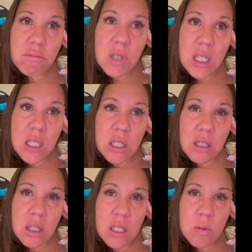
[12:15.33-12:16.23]
did
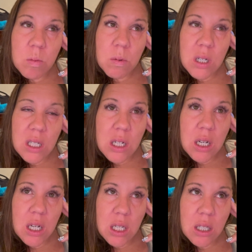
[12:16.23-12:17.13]
a
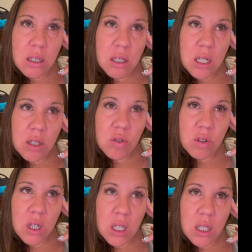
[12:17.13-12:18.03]
hike, an extra
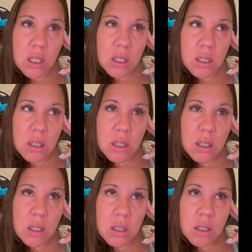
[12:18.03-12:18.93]
hike.
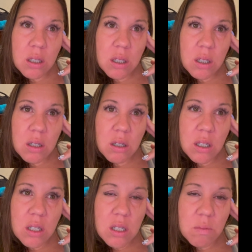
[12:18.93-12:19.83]
I
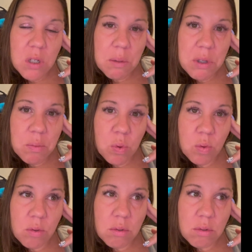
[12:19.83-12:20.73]
did some time in the
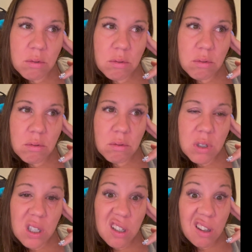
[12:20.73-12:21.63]
pool,
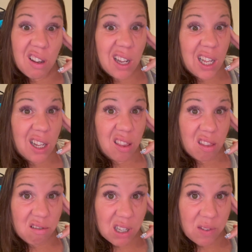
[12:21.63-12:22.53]
and I had
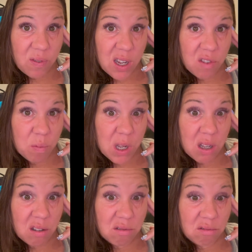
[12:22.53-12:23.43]
3
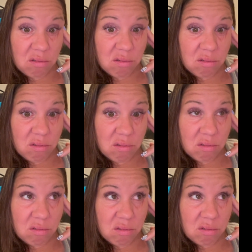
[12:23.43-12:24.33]
5-mile
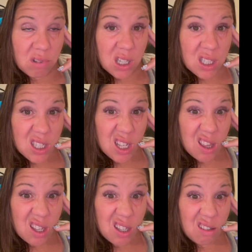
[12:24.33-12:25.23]
runs, I
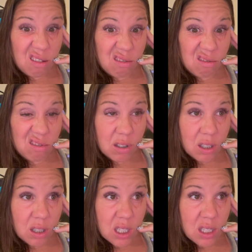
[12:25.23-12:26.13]
think. Or
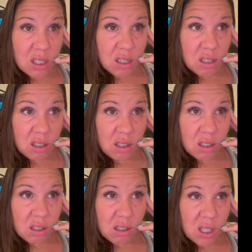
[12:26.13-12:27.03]
at least
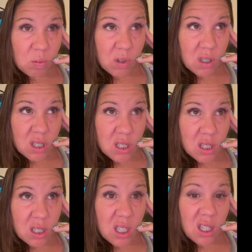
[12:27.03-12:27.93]
I had one on
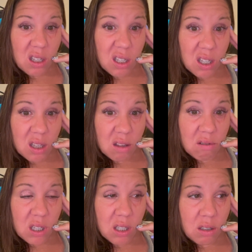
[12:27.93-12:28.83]
Sunday. Yeah, I think I had 3,